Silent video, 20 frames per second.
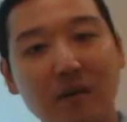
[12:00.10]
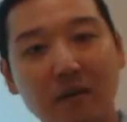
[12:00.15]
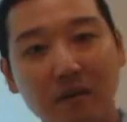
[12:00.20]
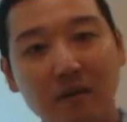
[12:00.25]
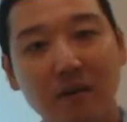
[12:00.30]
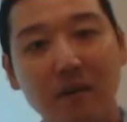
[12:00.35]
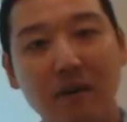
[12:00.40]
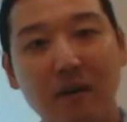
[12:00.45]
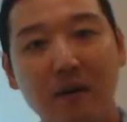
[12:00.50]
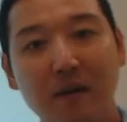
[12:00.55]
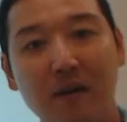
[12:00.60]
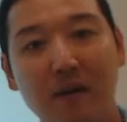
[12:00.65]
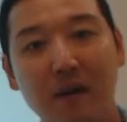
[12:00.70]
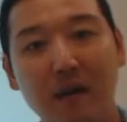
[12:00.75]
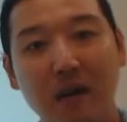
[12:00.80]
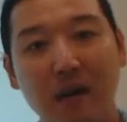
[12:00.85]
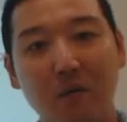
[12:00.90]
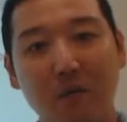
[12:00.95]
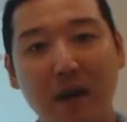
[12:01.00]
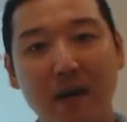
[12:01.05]
another
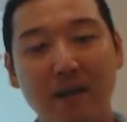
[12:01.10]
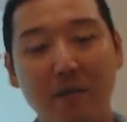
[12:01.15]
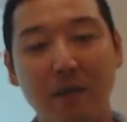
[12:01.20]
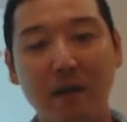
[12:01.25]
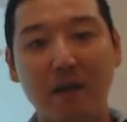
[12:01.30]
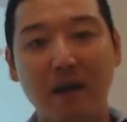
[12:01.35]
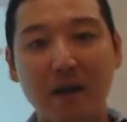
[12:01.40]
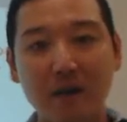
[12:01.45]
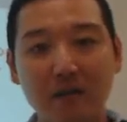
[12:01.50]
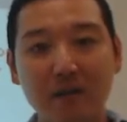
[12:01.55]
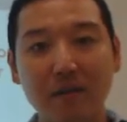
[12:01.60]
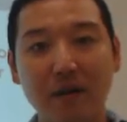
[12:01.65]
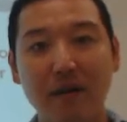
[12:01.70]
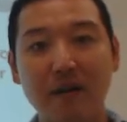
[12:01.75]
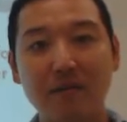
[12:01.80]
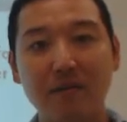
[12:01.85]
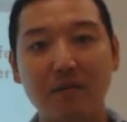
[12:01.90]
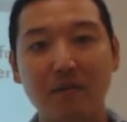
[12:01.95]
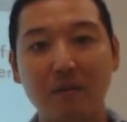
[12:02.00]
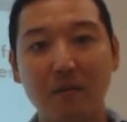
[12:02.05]
way that we
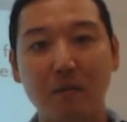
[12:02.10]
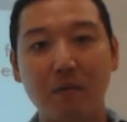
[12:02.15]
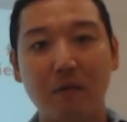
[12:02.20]
characterize,